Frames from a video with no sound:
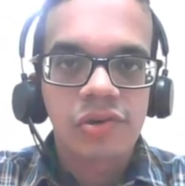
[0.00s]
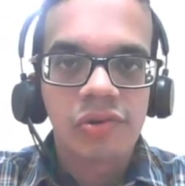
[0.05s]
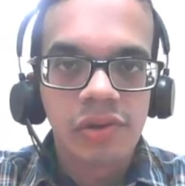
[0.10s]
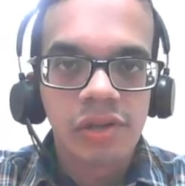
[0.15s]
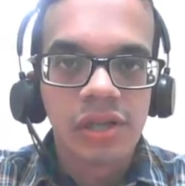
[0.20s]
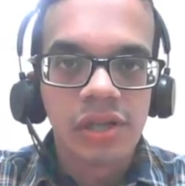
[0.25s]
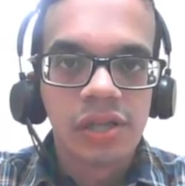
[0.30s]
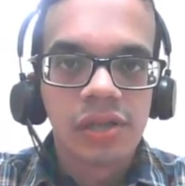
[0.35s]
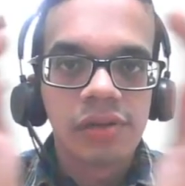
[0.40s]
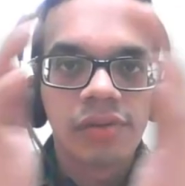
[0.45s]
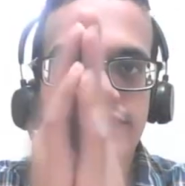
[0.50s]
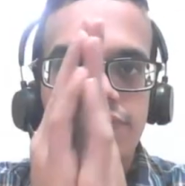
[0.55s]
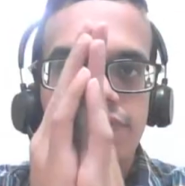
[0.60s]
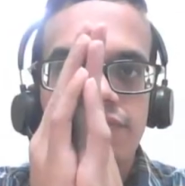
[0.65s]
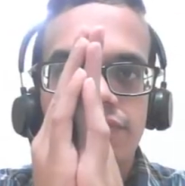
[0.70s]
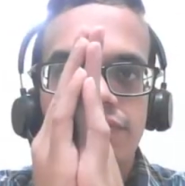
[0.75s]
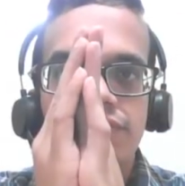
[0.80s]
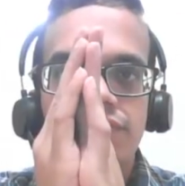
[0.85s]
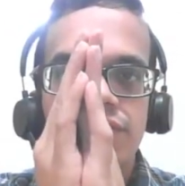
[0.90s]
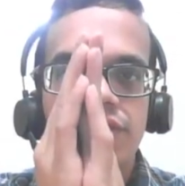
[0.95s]
do.
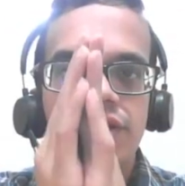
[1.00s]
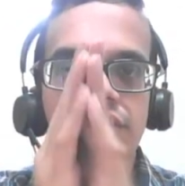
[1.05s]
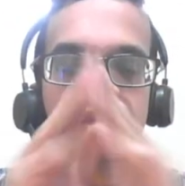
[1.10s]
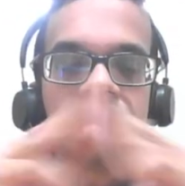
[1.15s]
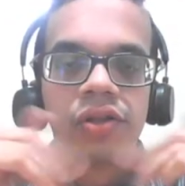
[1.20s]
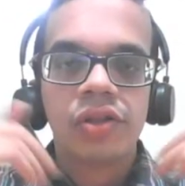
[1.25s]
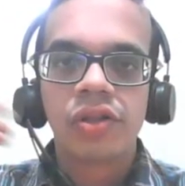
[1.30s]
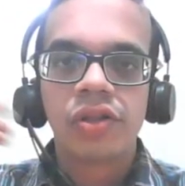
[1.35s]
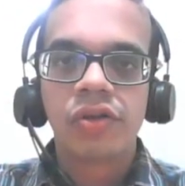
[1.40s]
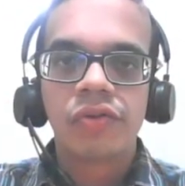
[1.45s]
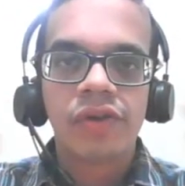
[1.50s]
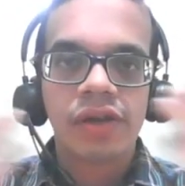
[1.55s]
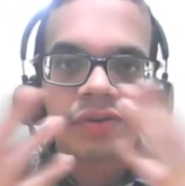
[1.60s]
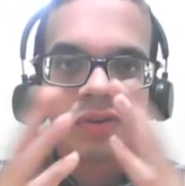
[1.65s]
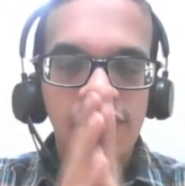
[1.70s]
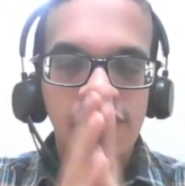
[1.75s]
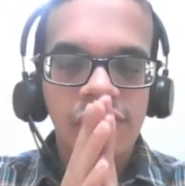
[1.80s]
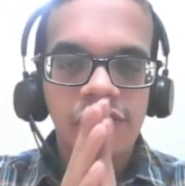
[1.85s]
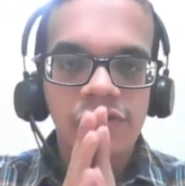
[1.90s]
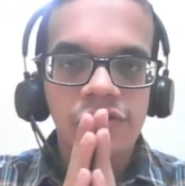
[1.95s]
So when you
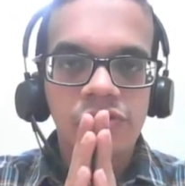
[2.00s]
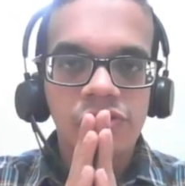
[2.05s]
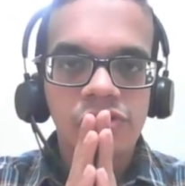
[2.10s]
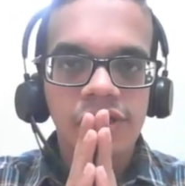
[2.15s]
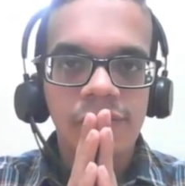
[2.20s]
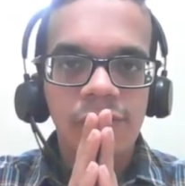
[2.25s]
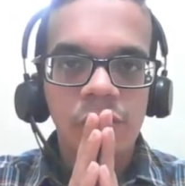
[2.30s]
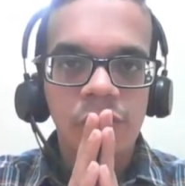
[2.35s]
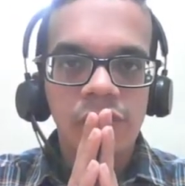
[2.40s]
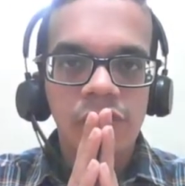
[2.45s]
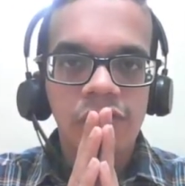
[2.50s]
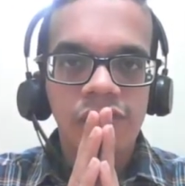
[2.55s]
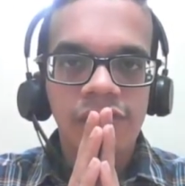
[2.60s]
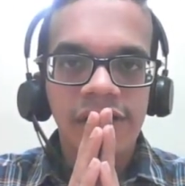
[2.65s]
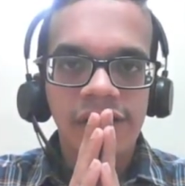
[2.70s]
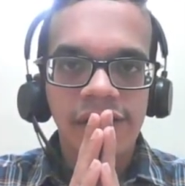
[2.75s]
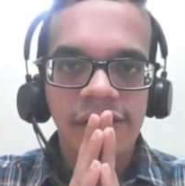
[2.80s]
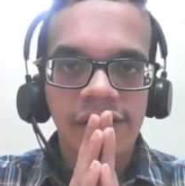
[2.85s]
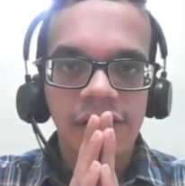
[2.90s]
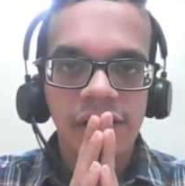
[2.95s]
have a huge amount of
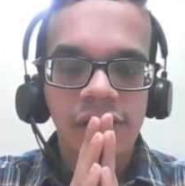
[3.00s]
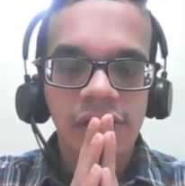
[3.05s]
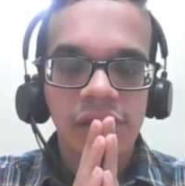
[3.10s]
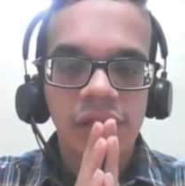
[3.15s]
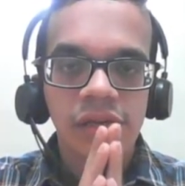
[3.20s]
data,